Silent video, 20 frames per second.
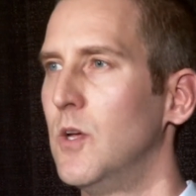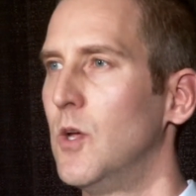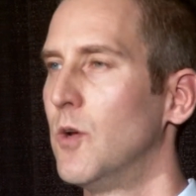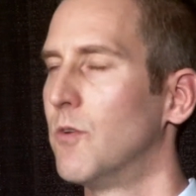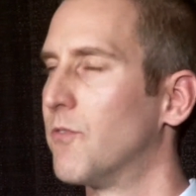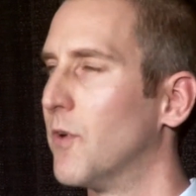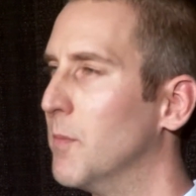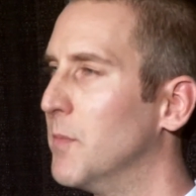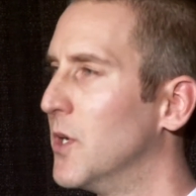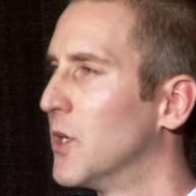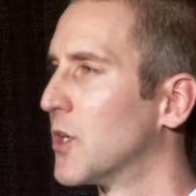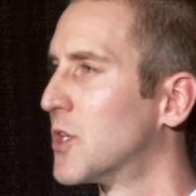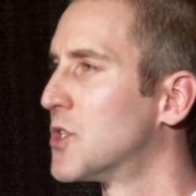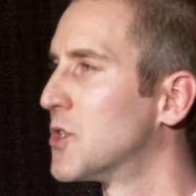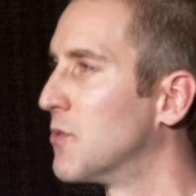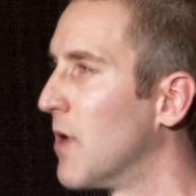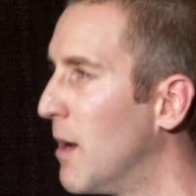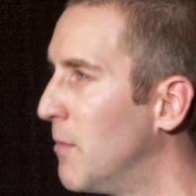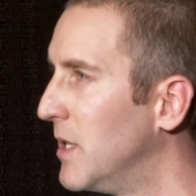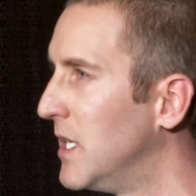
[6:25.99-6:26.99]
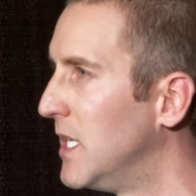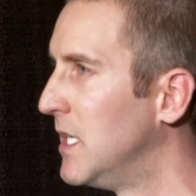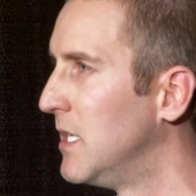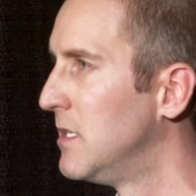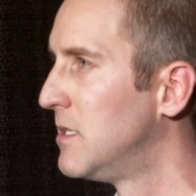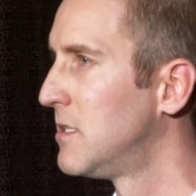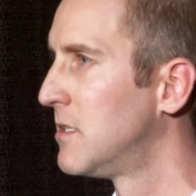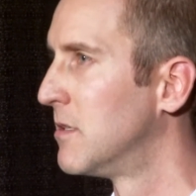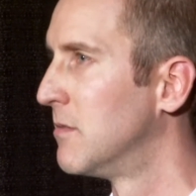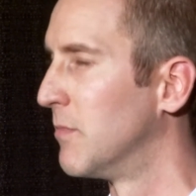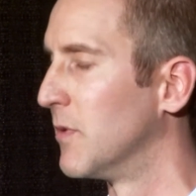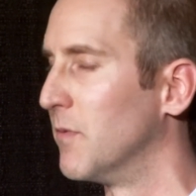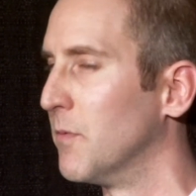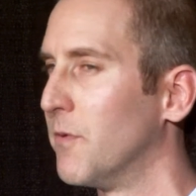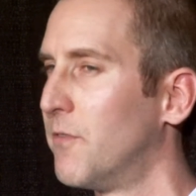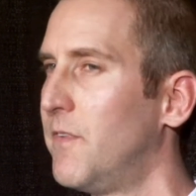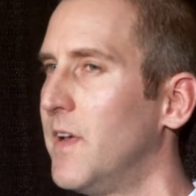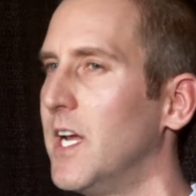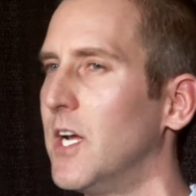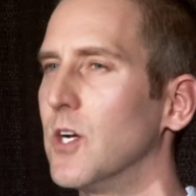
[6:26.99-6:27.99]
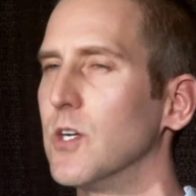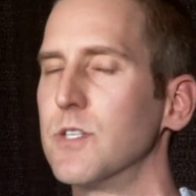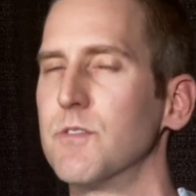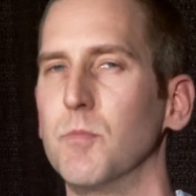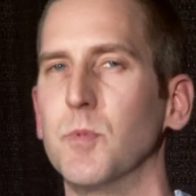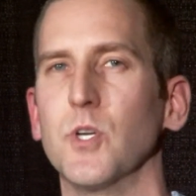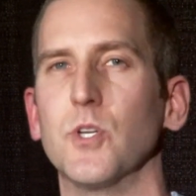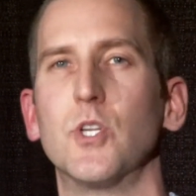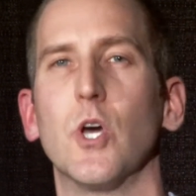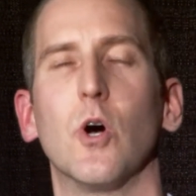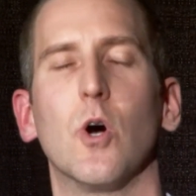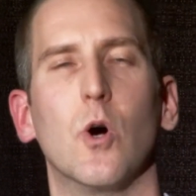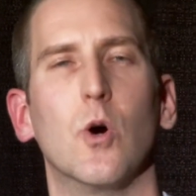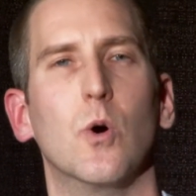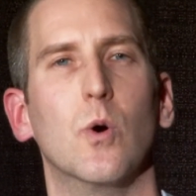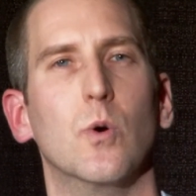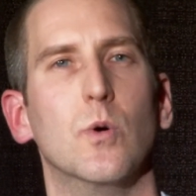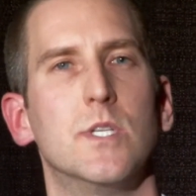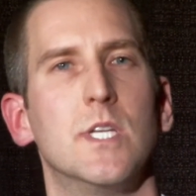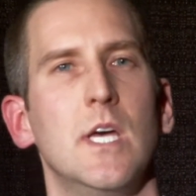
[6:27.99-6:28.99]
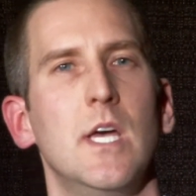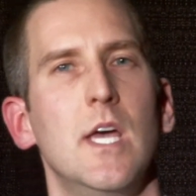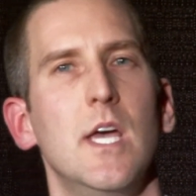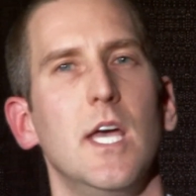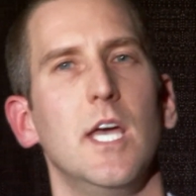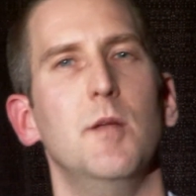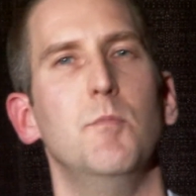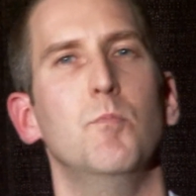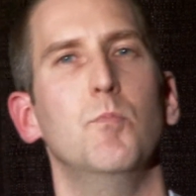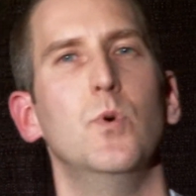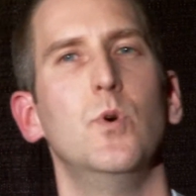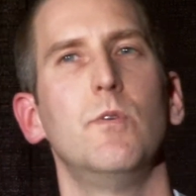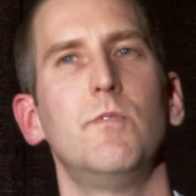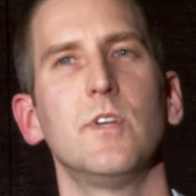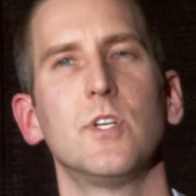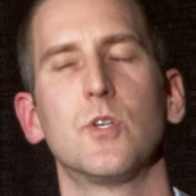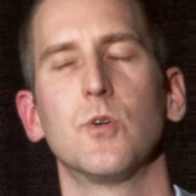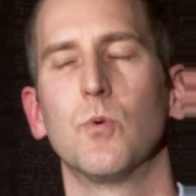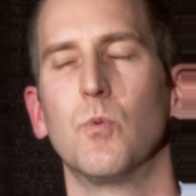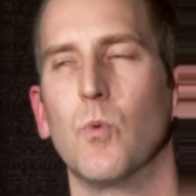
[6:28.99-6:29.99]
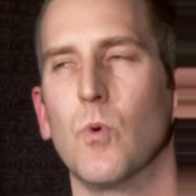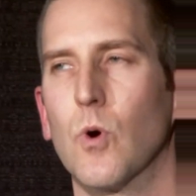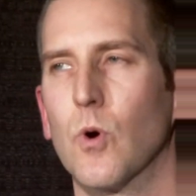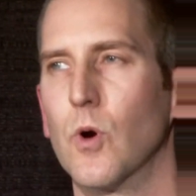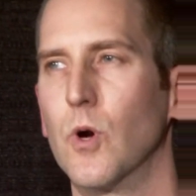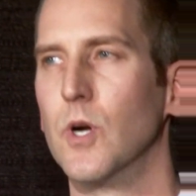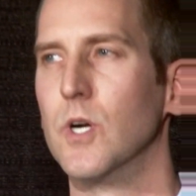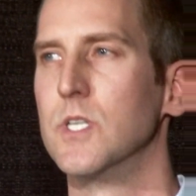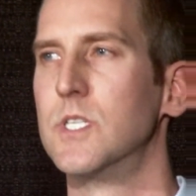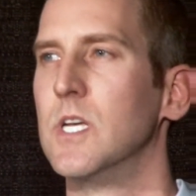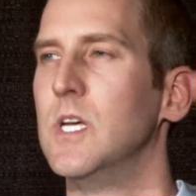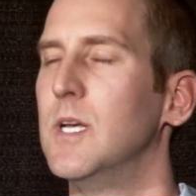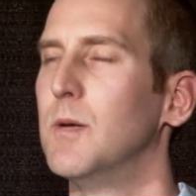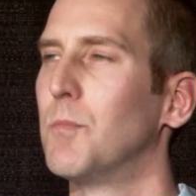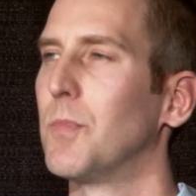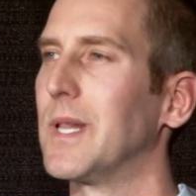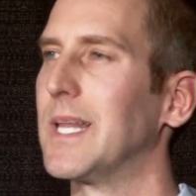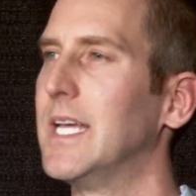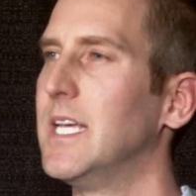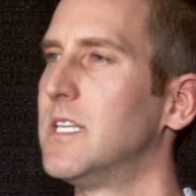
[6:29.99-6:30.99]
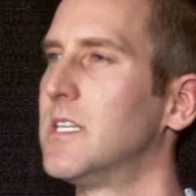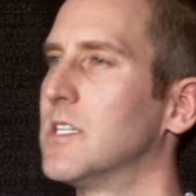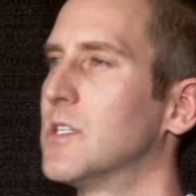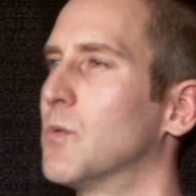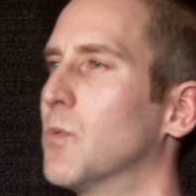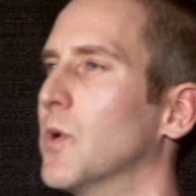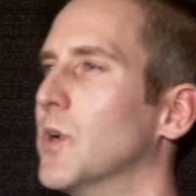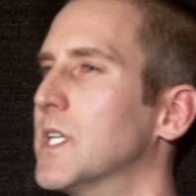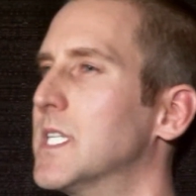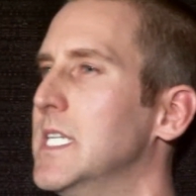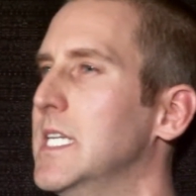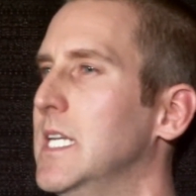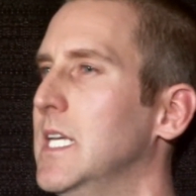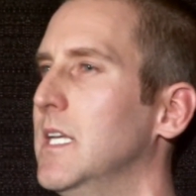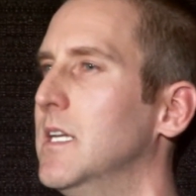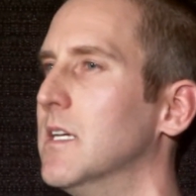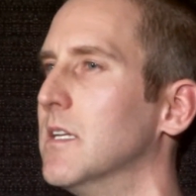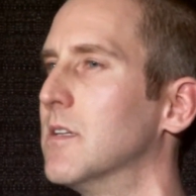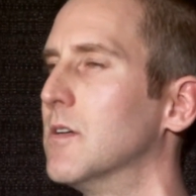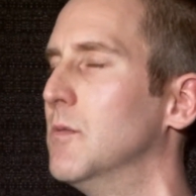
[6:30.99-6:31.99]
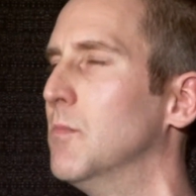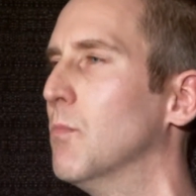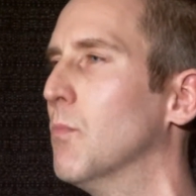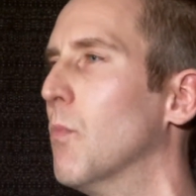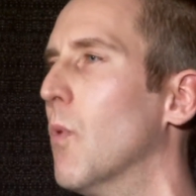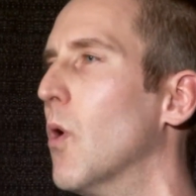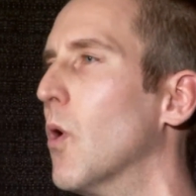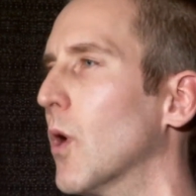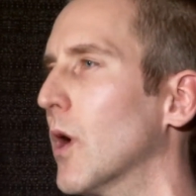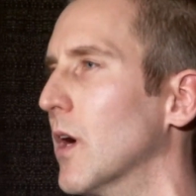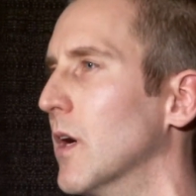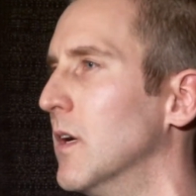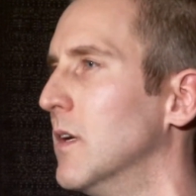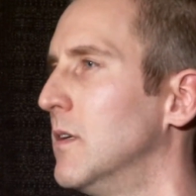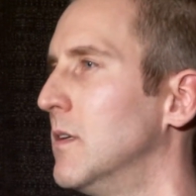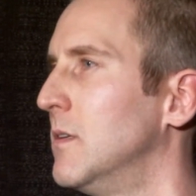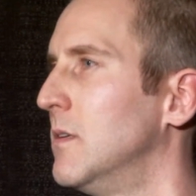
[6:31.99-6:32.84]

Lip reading: from your extremities, from your fingers, from your toes, and move it towards places where it's needed more.